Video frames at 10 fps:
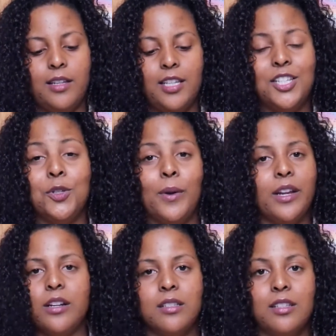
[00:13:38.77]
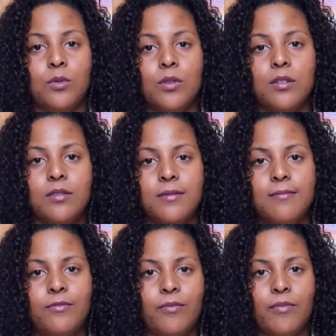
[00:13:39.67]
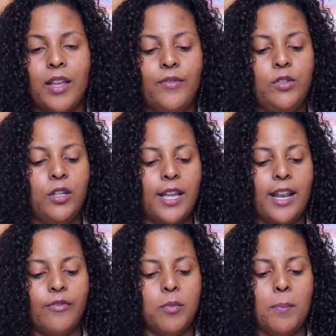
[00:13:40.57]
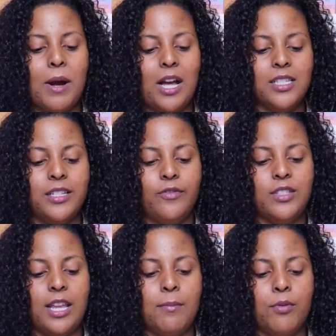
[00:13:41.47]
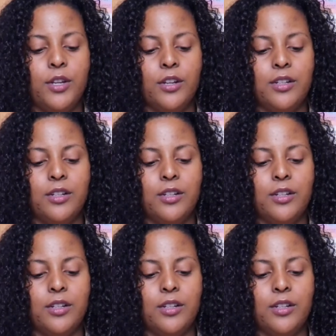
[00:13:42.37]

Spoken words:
is the way you're going to see the world. If you look at it from a positive standpoint,